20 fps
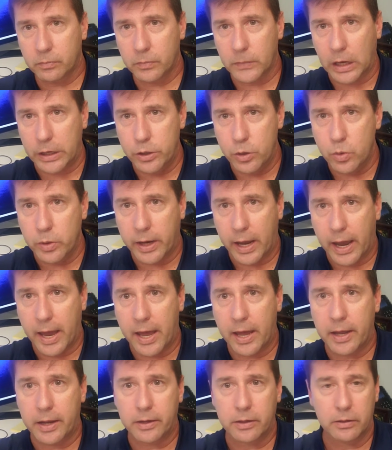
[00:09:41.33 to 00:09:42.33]

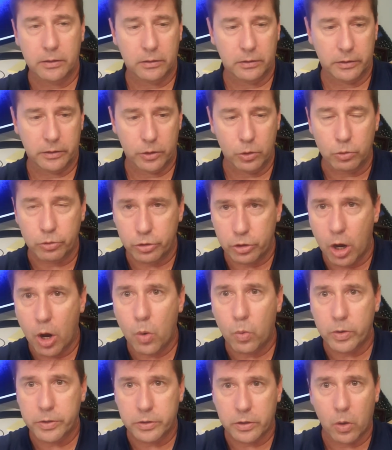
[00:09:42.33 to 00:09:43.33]
you'll know
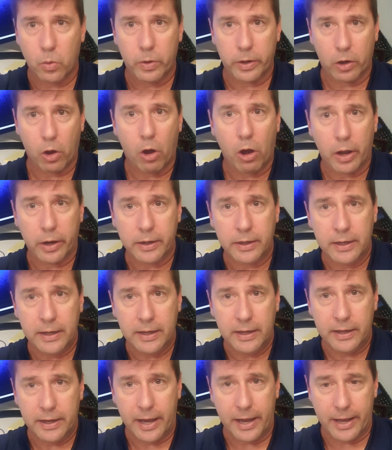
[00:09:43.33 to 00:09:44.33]
what's going on.
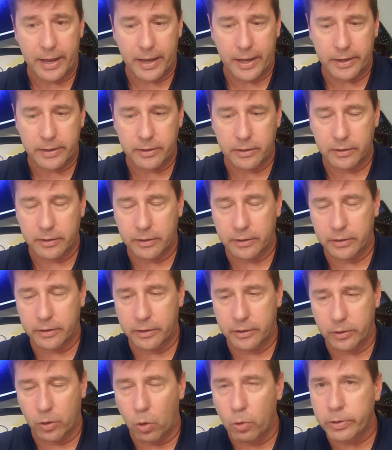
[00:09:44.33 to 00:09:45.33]
And
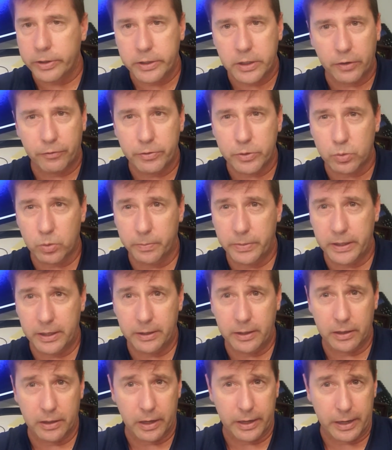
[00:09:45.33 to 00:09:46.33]
the only difference will
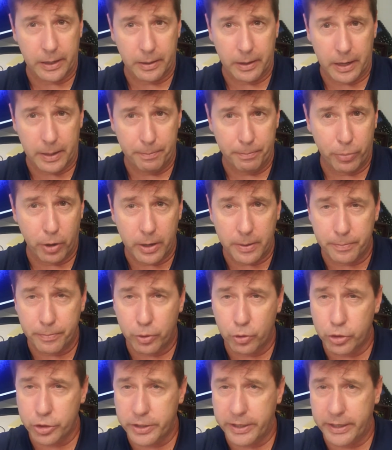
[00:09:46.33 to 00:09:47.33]
be a button
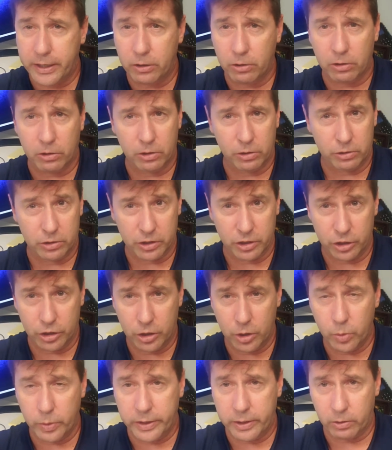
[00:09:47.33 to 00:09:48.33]
push here, or a
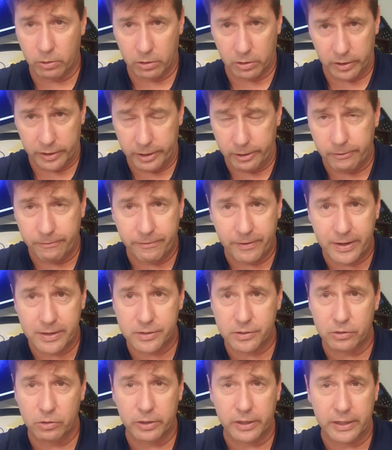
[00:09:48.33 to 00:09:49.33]
GUI or
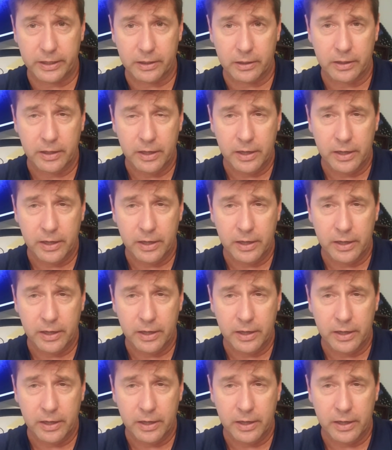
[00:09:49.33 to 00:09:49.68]
interface looking